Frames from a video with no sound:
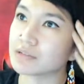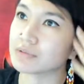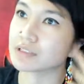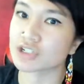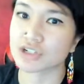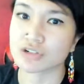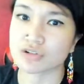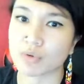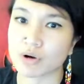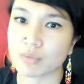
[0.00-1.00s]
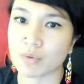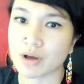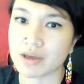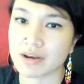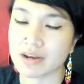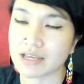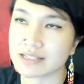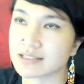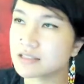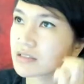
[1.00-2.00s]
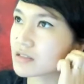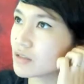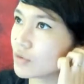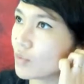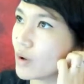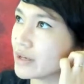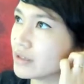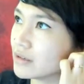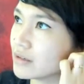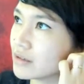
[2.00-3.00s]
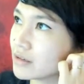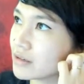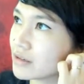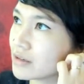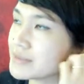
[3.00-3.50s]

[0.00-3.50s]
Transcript: really short one. It's the one, let me